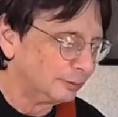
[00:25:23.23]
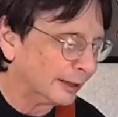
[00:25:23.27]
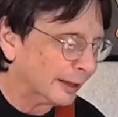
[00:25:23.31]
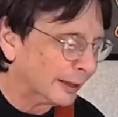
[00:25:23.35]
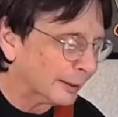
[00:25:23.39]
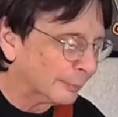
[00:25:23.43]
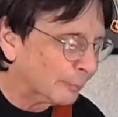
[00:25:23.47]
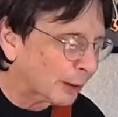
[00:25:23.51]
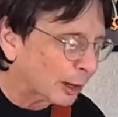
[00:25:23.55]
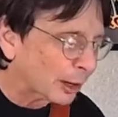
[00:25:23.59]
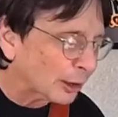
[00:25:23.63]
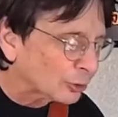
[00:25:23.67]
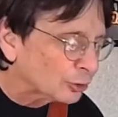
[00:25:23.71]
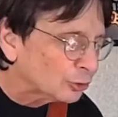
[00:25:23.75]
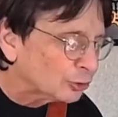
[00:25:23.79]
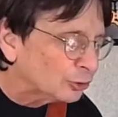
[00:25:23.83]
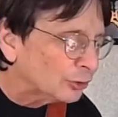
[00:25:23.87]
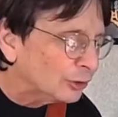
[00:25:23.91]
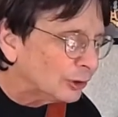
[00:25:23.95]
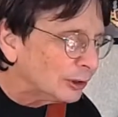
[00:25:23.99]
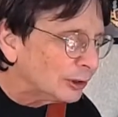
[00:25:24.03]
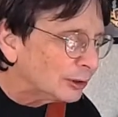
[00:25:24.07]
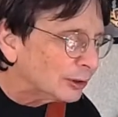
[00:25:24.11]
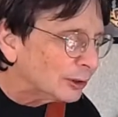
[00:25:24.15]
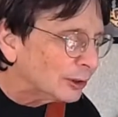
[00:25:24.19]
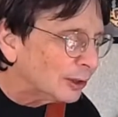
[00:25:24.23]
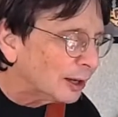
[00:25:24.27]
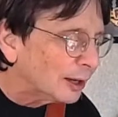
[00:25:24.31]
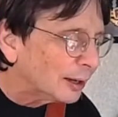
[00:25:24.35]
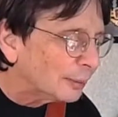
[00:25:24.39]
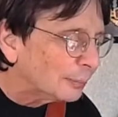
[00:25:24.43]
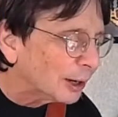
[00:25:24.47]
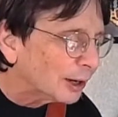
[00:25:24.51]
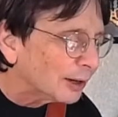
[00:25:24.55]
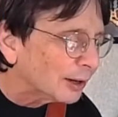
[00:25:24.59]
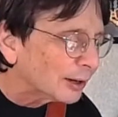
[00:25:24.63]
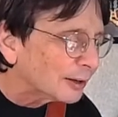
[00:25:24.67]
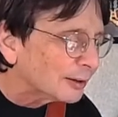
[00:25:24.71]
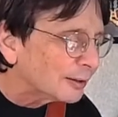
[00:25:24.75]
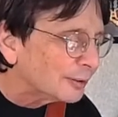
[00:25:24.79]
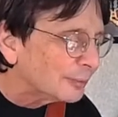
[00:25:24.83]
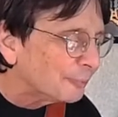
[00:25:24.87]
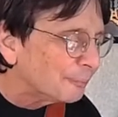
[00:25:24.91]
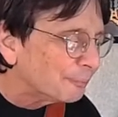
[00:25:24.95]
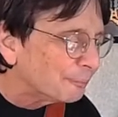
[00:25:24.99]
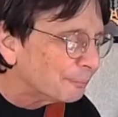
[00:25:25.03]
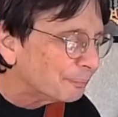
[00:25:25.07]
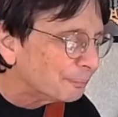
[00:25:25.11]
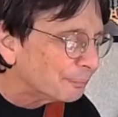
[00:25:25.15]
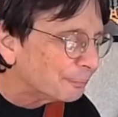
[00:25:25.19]
And Mark Steele. Hi, Mark.
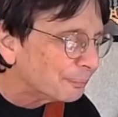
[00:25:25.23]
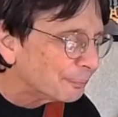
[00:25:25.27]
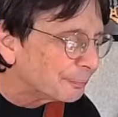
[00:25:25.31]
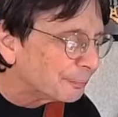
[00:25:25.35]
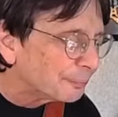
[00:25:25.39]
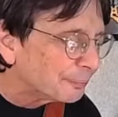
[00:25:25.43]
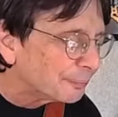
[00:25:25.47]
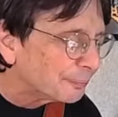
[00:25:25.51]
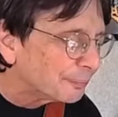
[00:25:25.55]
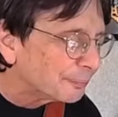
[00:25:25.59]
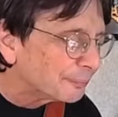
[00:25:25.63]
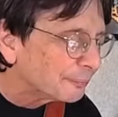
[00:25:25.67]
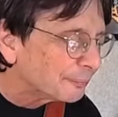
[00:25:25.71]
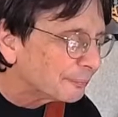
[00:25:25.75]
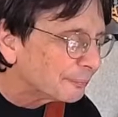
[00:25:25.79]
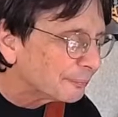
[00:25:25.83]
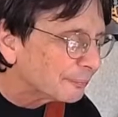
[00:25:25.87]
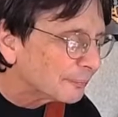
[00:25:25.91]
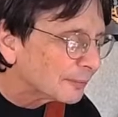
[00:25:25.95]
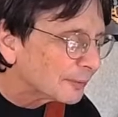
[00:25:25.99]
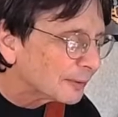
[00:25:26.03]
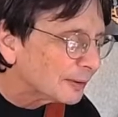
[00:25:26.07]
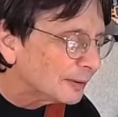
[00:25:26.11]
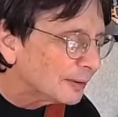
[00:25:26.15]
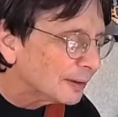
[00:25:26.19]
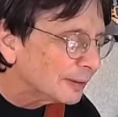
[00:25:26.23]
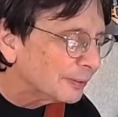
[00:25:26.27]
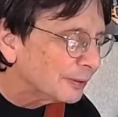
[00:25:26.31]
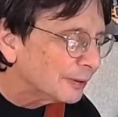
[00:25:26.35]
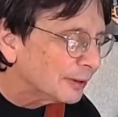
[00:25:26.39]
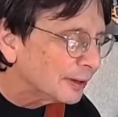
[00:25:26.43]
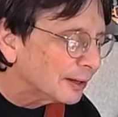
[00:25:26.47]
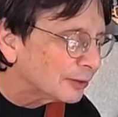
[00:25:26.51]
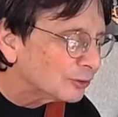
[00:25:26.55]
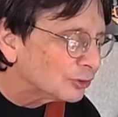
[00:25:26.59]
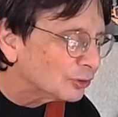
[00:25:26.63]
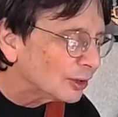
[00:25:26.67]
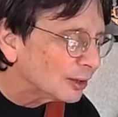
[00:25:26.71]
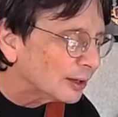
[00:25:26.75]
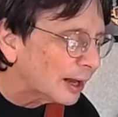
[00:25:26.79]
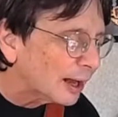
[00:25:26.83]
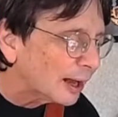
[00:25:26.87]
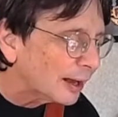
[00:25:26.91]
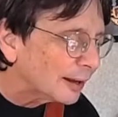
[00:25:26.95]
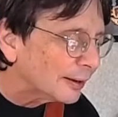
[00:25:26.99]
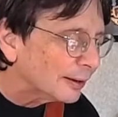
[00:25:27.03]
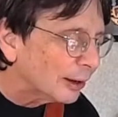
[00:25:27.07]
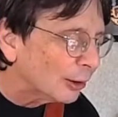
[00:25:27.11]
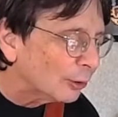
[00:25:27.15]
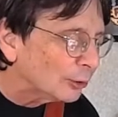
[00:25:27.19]
I think I said
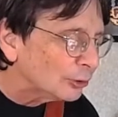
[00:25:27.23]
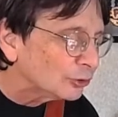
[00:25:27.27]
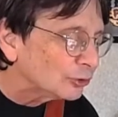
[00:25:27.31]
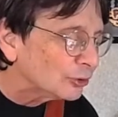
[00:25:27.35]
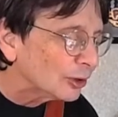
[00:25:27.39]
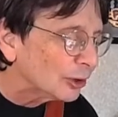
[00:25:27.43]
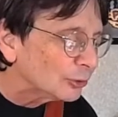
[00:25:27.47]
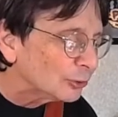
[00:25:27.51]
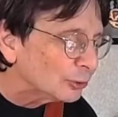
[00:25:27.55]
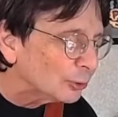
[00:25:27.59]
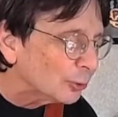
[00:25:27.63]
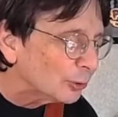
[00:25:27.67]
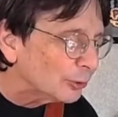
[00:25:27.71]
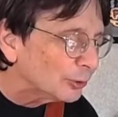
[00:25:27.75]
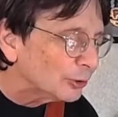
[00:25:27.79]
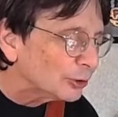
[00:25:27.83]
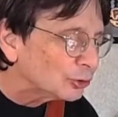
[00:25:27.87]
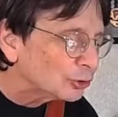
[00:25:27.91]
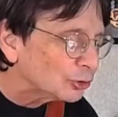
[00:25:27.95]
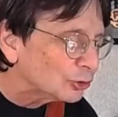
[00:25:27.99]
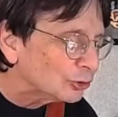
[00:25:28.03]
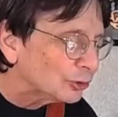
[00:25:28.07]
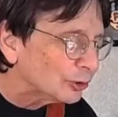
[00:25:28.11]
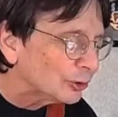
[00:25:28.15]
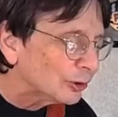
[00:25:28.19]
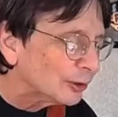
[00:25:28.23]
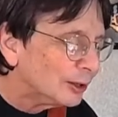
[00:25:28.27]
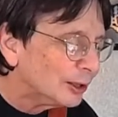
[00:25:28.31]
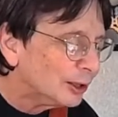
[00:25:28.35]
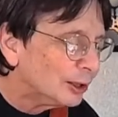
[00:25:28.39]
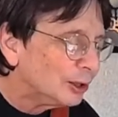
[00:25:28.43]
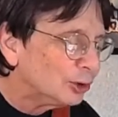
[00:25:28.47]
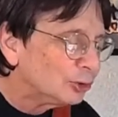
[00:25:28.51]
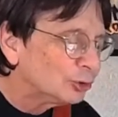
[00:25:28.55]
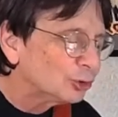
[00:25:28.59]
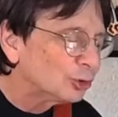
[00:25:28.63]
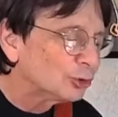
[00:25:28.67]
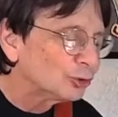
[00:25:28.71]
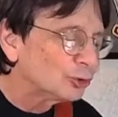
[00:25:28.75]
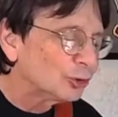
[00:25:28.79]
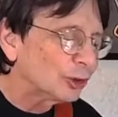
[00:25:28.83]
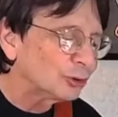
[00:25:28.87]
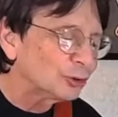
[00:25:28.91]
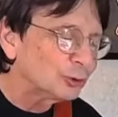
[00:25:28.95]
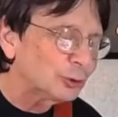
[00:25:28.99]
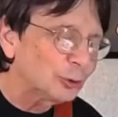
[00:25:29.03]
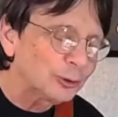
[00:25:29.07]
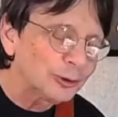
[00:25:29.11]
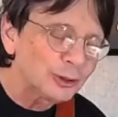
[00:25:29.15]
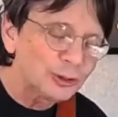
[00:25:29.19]
hi. And Sartorius is here. So
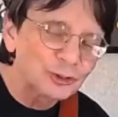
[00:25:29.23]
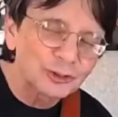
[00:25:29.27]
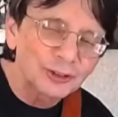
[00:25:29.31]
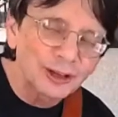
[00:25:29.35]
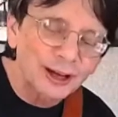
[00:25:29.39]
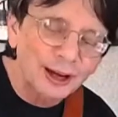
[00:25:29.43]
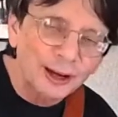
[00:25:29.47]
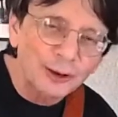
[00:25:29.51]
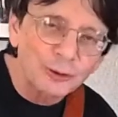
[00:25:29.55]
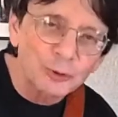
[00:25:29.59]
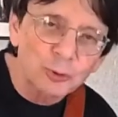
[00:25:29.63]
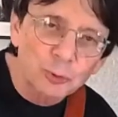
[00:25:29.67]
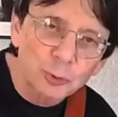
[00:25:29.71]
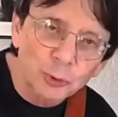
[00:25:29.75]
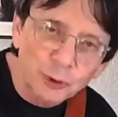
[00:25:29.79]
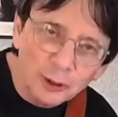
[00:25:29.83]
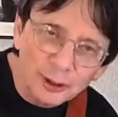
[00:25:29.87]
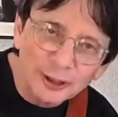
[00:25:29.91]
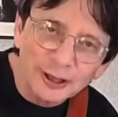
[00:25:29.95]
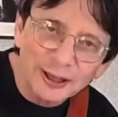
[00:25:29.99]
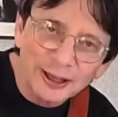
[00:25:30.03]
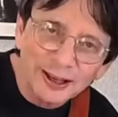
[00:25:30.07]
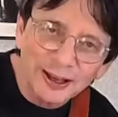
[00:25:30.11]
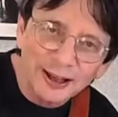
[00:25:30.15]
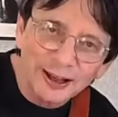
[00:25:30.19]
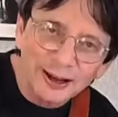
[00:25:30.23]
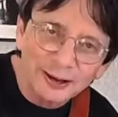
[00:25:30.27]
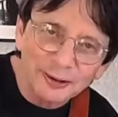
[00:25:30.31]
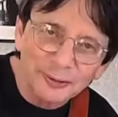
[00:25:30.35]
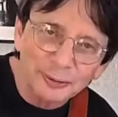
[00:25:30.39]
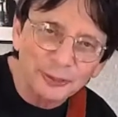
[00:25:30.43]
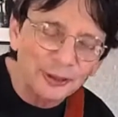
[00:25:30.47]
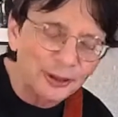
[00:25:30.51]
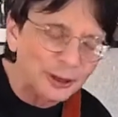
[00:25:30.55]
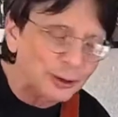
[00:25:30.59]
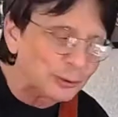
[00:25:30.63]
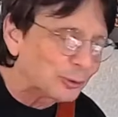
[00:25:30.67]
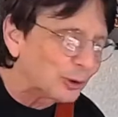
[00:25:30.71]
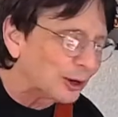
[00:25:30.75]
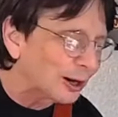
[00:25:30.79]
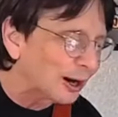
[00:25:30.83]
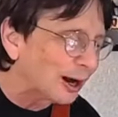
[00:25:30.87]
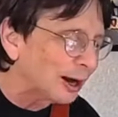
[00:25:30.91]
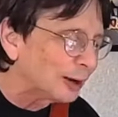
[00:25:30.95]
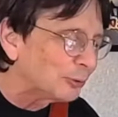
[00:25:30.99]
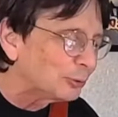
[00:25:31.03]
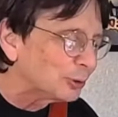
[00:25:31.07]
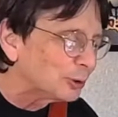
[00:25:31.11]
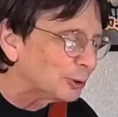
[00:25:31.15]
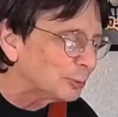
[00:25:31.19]
Sartorius and I are working on a thing where
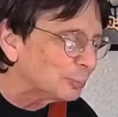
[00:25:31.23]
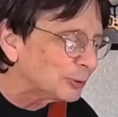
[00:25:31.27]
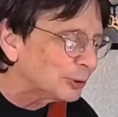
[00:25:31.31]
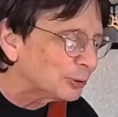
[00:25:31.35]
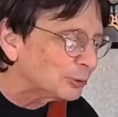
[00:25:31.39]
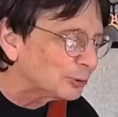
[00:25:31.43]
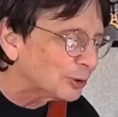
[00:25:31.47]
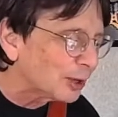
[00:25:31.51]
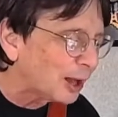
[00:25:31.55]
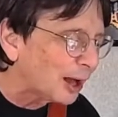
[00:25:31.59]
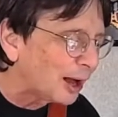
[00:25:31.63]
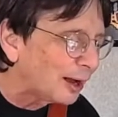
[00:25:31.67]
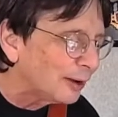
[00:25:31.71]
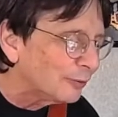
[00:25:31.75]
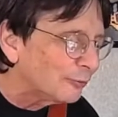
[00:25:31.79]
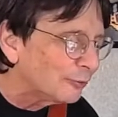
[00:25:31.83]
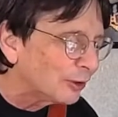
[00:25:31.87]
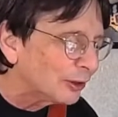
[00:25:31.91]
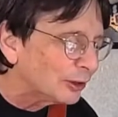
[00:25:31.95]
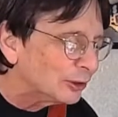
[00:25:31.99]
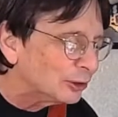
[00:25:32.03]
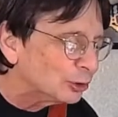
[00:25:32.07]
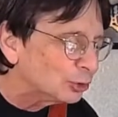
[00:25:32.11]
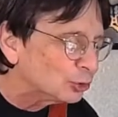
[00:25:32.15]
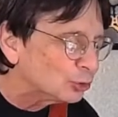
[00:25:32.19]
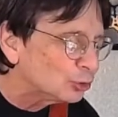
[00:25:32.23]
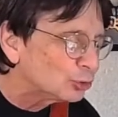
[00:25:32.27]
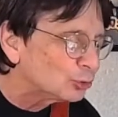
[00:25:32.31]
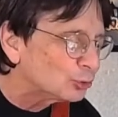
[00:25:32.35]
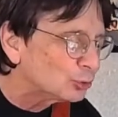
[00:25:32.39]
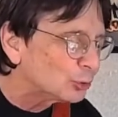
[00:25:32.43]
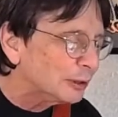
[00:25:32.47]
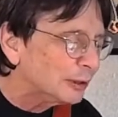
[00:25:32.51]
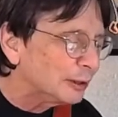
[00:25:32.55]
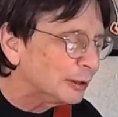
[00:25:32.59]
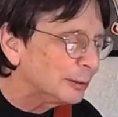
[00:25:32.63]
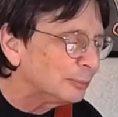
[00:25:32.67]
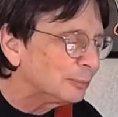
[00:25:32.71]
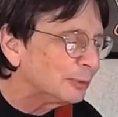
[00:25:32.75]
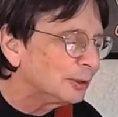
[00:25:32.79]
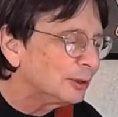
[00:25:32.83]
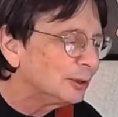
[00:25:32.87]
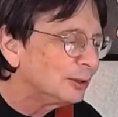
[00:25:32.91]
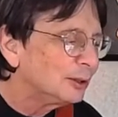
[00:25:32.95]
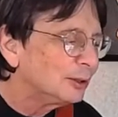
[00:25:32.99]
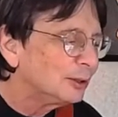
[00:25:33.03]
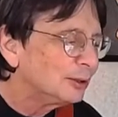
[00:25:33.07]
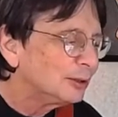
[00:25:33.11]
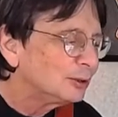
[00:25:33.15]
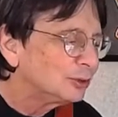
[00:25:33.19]
I will appear live on his stream
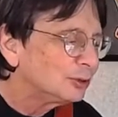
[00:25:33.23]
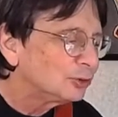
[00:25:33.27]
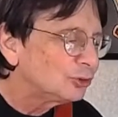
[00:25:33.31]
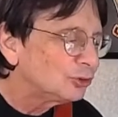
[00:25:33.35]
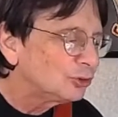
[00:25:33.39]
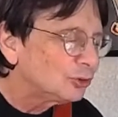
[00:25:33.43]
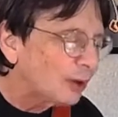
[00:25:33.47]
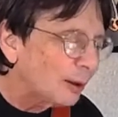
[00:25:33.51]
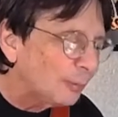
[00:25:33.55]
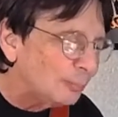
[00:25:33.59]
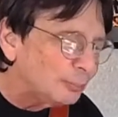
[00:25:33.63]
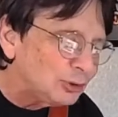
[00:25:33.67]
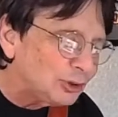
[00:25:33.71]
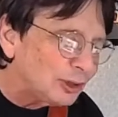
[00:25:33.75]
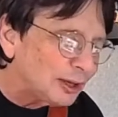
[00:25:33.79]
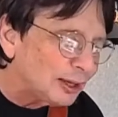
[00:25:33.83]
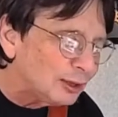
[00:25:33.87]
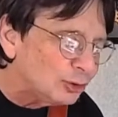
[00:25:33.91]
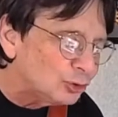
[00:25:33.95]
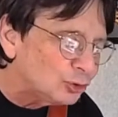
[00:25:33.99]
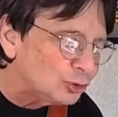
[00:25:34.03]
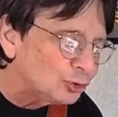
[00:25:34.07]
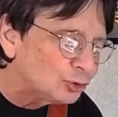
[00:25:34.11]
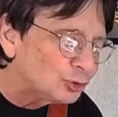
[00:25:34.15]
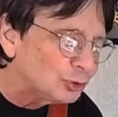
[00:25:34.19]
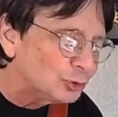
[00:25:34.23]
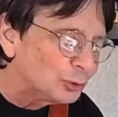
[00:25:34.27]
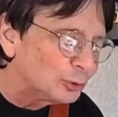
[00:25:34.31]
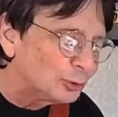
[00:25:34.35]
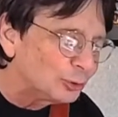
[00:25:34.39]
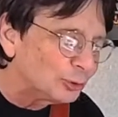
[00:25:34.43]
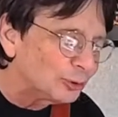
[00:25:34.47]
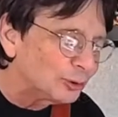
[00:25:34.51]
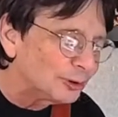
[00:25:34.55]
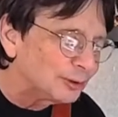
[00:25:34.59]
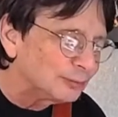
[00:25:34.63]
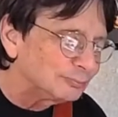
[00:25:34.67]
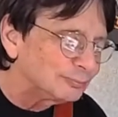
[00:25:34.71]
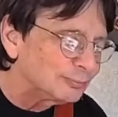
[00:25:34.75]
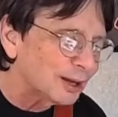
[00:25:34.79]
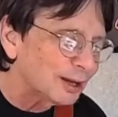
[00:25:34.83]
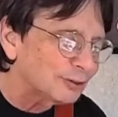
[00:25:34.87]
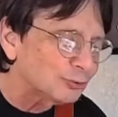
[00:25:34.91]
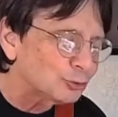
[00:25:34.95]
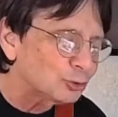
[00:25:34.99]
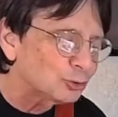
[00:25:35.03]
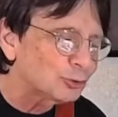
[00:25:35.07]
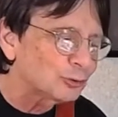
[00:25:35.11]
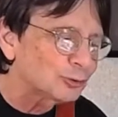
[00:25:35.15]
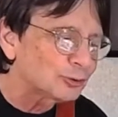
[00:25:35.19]
someday soon.
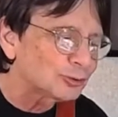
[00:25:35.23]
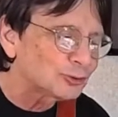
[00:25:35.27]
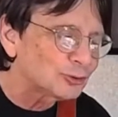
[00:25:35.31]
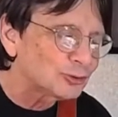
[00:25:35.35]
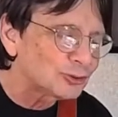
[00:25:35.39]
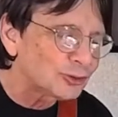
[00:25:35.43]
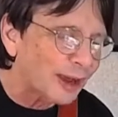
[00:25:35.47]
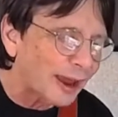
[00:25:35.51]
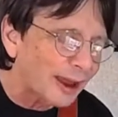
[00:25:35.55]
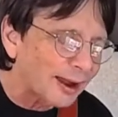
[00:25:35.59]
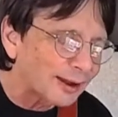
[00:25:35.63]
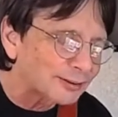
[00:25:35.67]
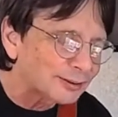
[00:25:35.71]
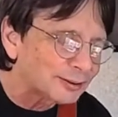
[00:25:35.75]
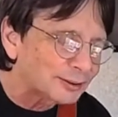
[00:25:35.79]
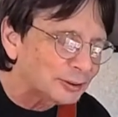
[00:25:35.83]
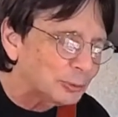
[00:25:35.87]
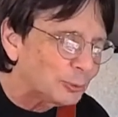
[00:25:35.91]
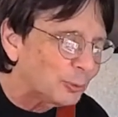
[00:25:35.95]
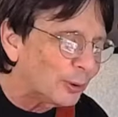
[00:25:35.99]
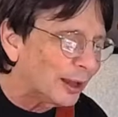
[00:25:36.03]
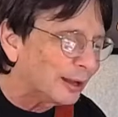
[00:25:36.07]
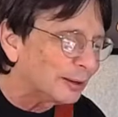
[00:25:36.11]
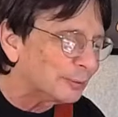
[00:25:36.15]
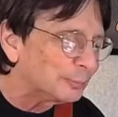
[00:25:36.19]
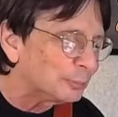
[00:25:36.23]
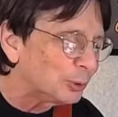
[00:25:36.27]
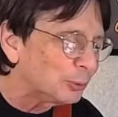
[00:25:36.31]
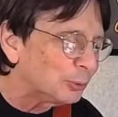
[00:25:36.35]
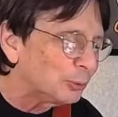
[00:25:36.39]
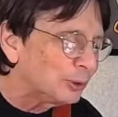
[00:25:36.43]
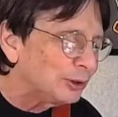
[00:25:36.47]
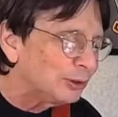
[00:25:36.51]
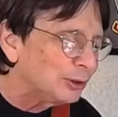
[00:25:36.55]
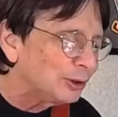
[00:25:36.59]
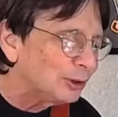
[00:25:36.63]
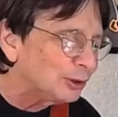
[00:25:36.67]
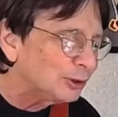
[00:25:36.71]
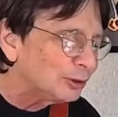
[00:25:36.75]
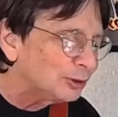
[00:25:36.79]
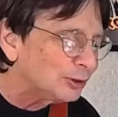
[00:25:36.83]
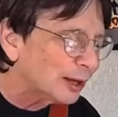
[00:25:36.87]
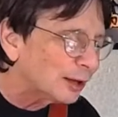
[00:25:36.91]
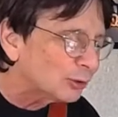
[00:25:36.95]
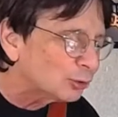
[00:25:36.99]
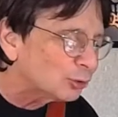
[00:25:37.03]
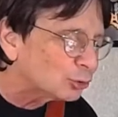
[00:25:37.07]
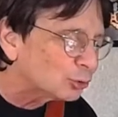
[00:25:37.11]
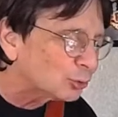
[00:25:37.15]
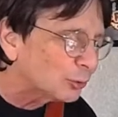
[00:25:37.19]
Not sure exactly when, but we did a
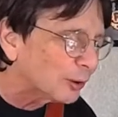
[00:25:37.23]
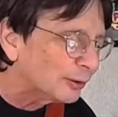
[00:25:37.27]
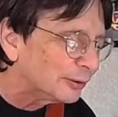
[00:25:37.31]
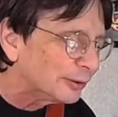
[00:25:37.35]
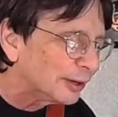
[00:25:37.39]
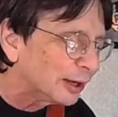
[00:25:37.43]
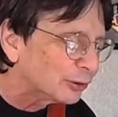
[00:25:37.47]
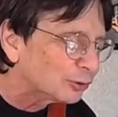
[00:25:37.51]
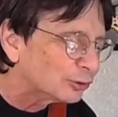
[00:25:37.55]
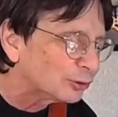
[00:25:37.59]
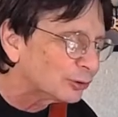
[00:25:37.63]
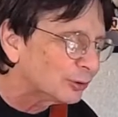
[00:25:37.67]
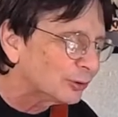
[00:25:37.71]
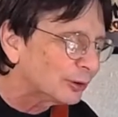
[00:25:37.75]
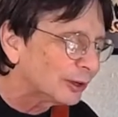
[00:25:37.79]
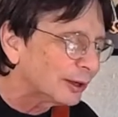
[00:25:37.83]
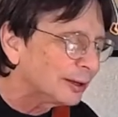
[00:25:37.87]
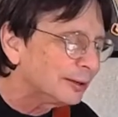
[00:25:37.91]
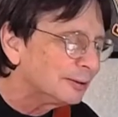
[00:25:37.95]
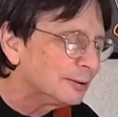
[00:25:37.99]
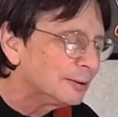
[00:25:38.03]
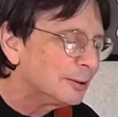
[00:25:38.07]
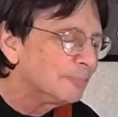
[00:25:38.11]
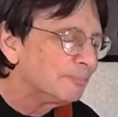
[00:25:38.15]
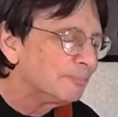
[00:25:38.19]
test run yesterday.